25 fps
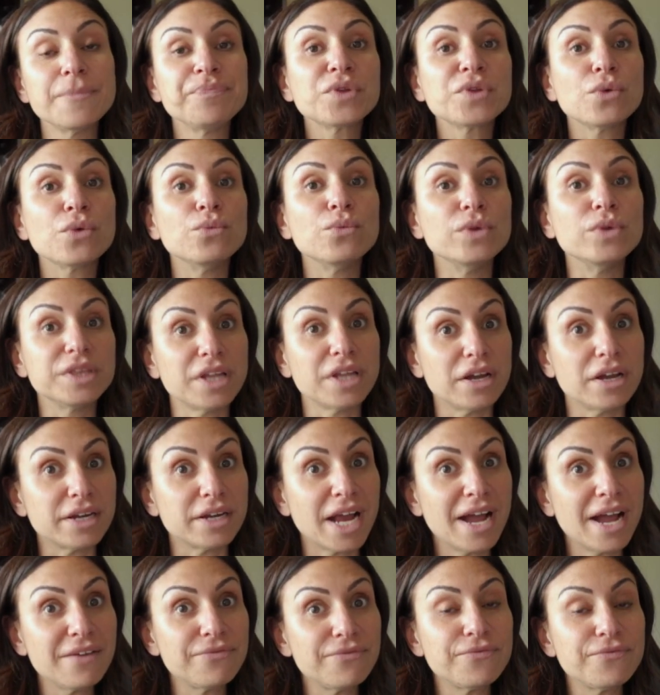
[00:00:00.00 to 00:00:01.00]
will not
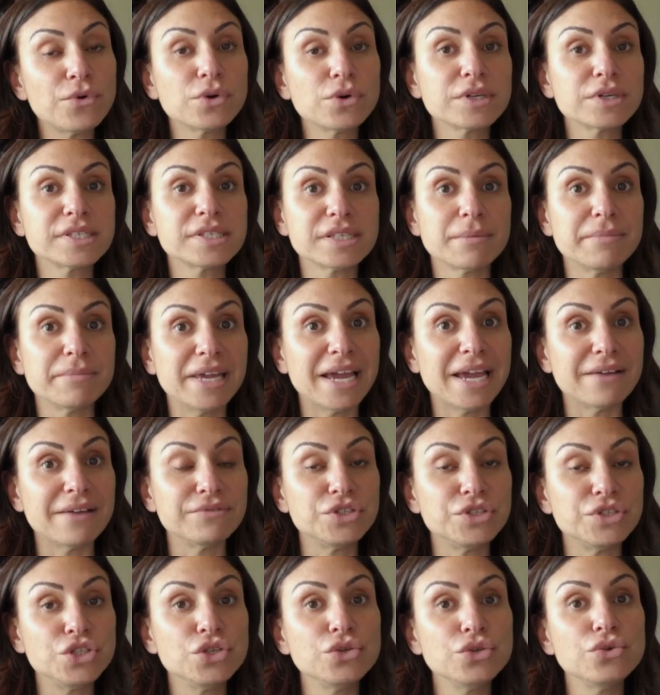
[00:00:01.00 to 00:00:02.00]
have four, some may have
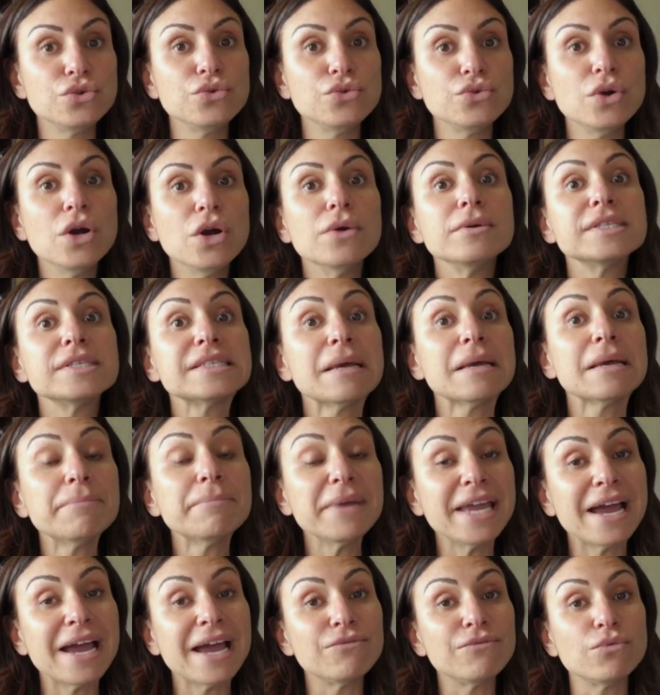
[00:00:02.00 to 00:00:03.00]
two, some may
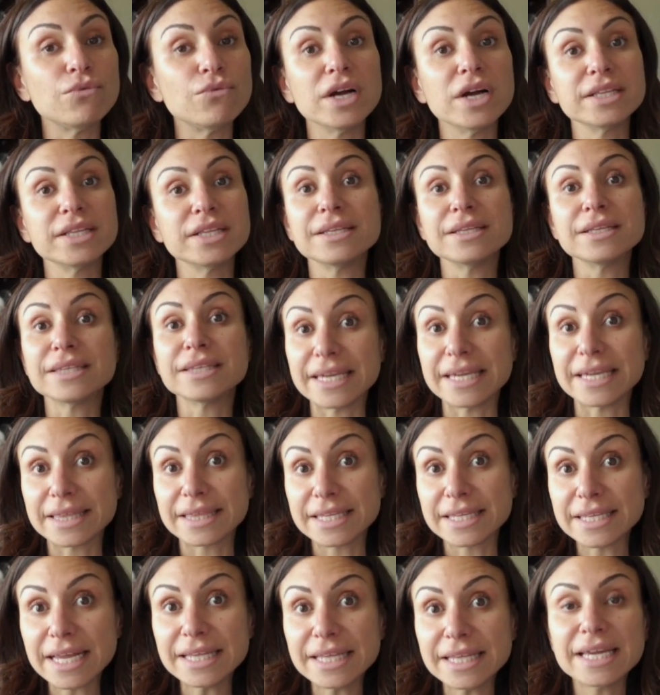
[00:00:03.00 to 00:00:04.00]
have one, like the
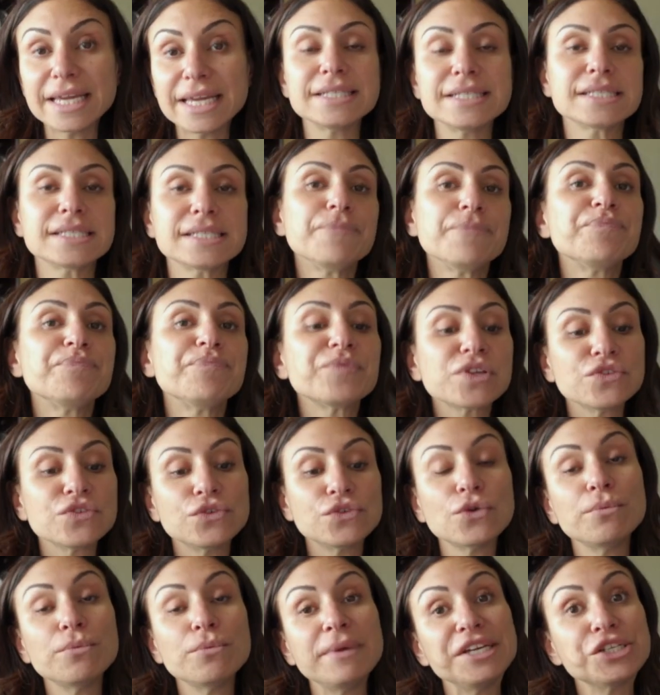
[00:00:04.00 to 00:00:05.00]
night lights.
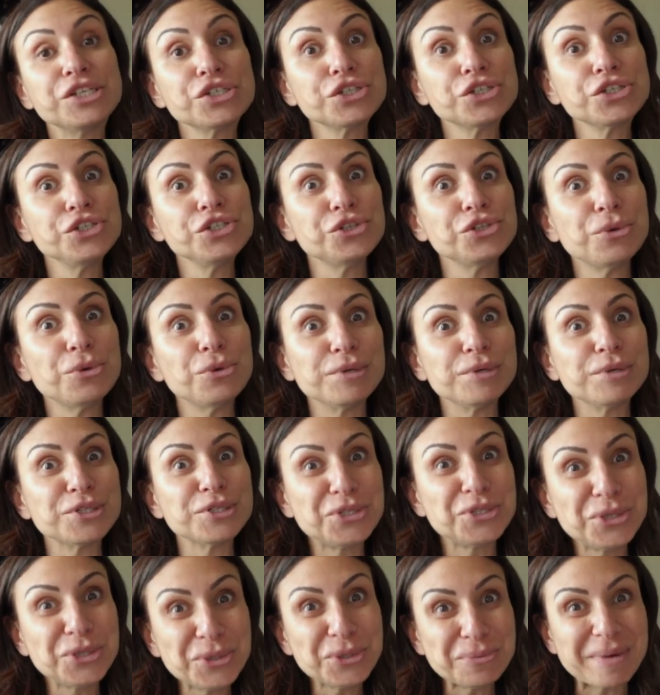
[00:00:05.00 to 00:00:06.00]
So make sure you don't put
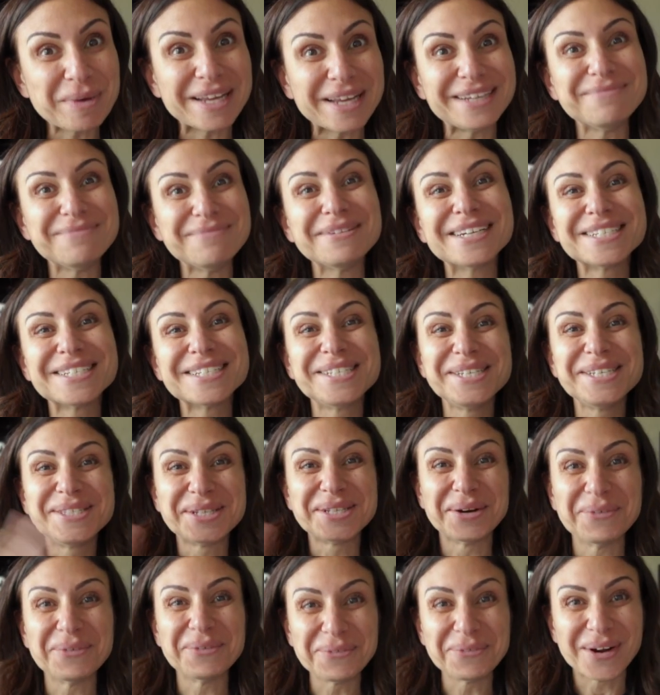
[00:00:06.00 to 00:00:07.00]
too many because you
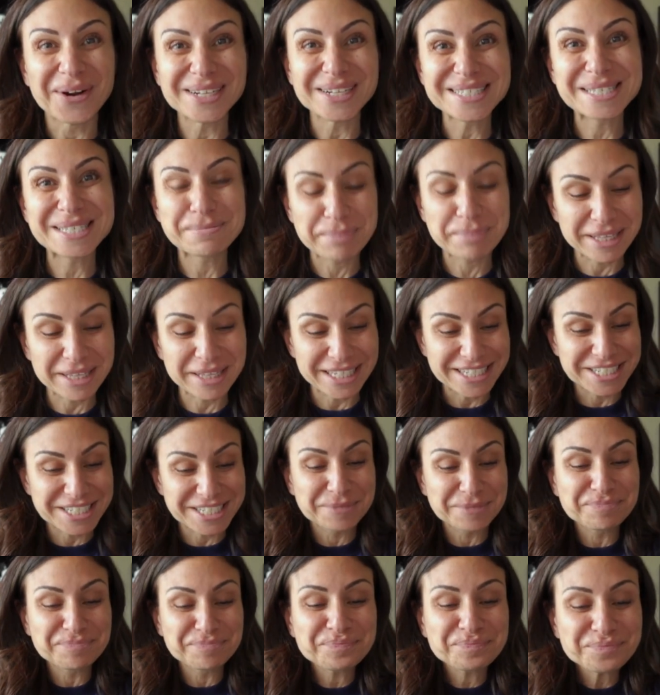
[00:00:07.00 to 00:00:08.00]
don't want spillage.
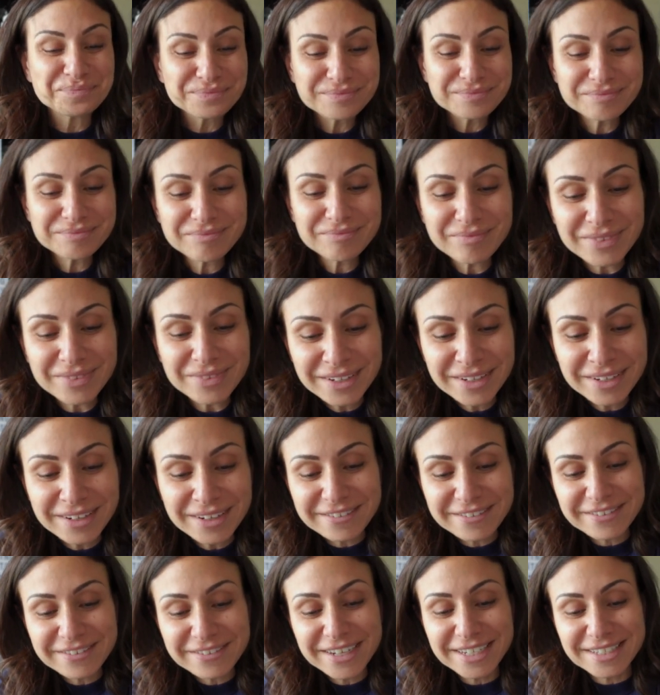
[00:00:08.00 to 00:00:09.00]

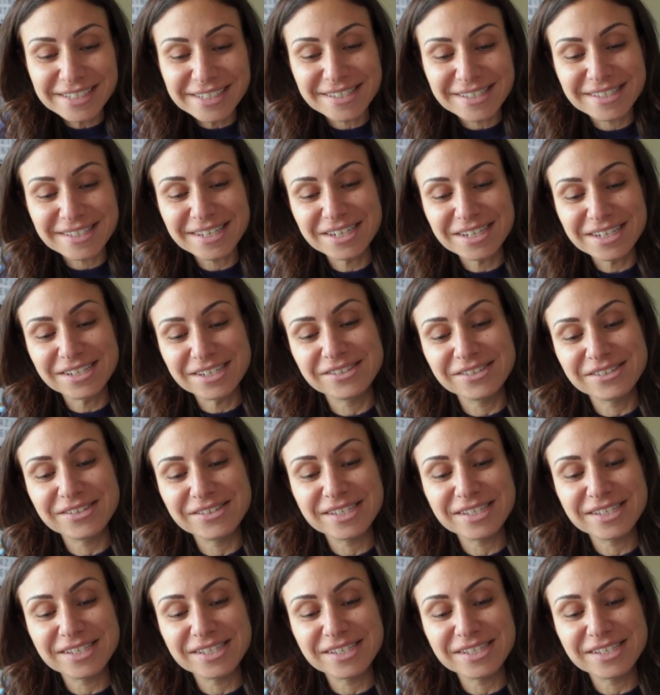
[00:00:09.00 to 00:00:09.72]
All right, so